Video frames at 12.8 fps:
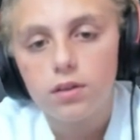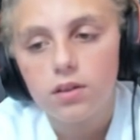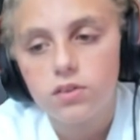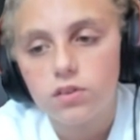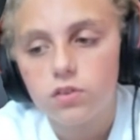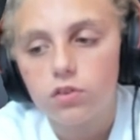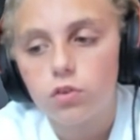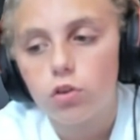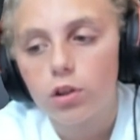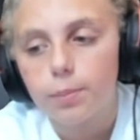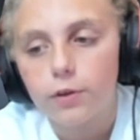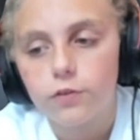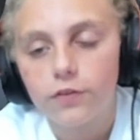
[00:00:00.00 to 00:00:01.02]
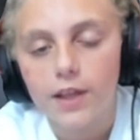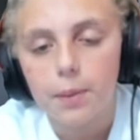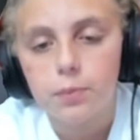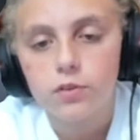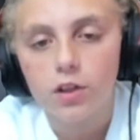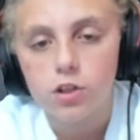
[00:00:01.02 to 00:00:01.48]
is all about
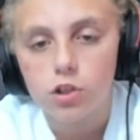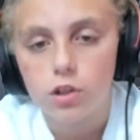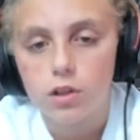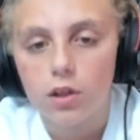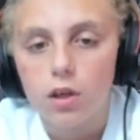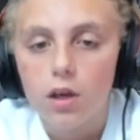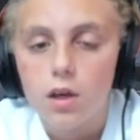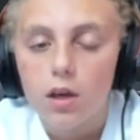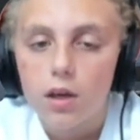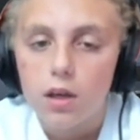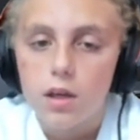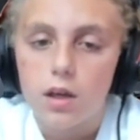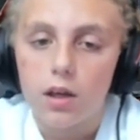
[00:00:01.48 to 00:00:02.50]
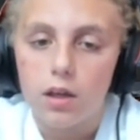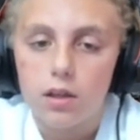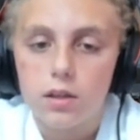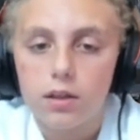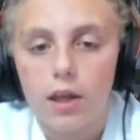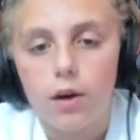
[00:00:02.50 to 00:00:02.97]
flap scheduling.
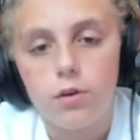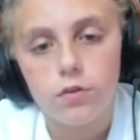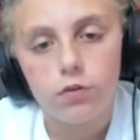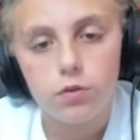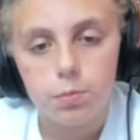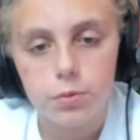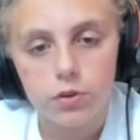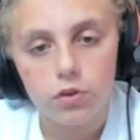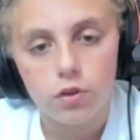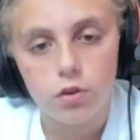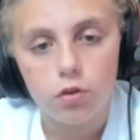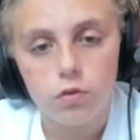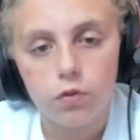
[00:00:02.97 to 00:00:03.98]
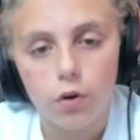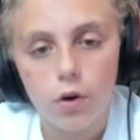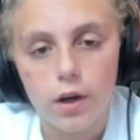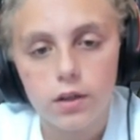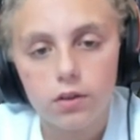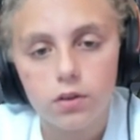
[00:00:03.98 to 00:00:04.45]
Now if you put it in
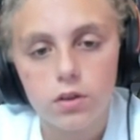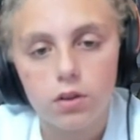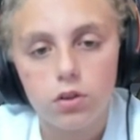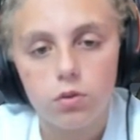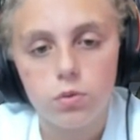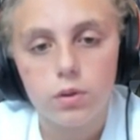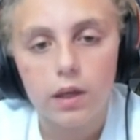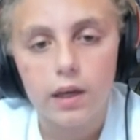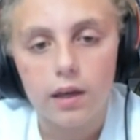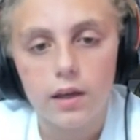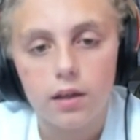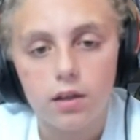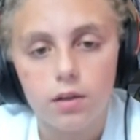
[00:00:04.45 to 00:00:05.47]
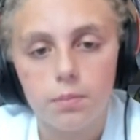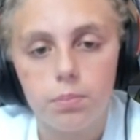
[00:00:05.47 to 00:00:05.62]
override, you can